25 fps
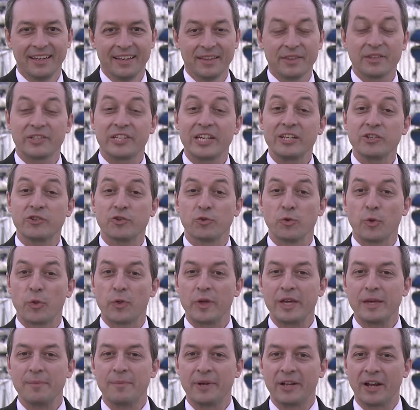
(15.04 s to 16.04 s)
The central
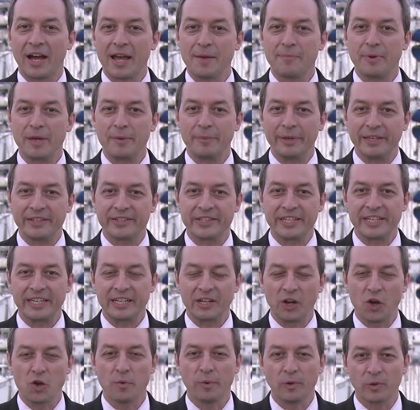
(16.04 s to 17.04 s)
theme at IPBC
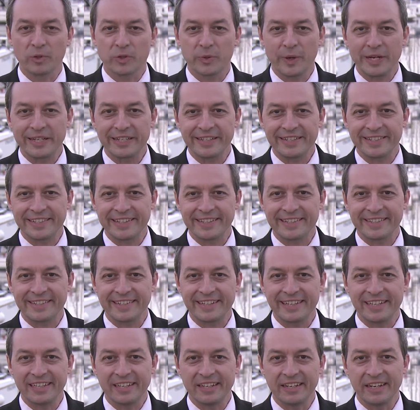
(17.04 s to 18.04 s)
Global
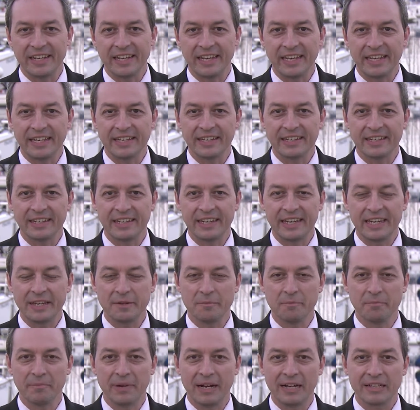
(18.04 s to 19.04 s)
2016 here
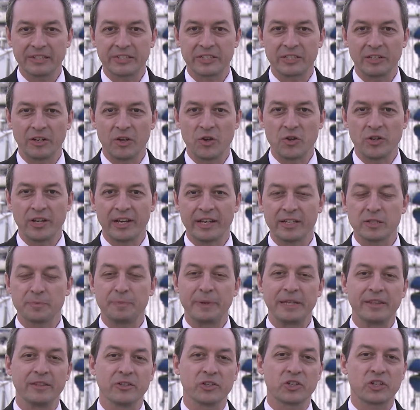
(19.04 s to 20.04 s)
in Barcelona has
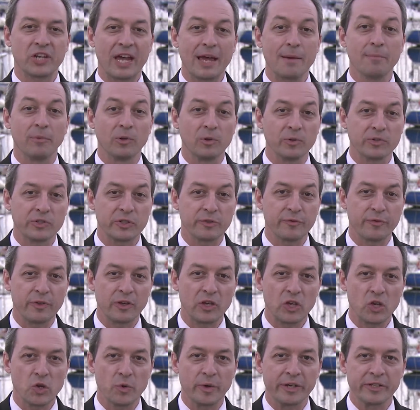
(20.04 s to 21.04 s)
been the shambles of the
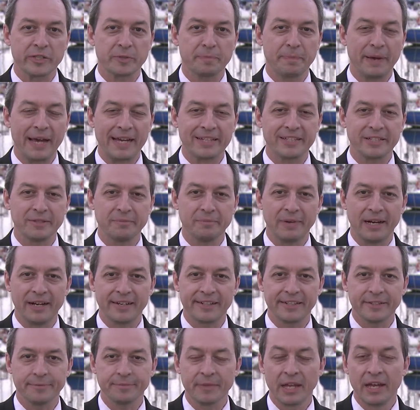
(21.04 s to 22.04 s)
US patent
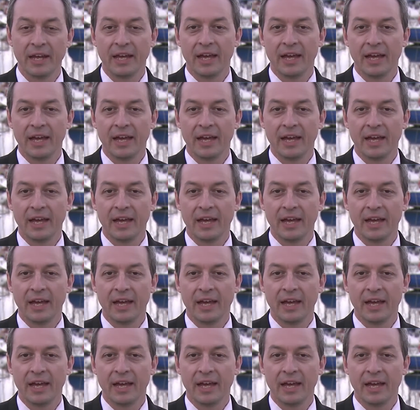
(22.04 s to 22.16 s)
market.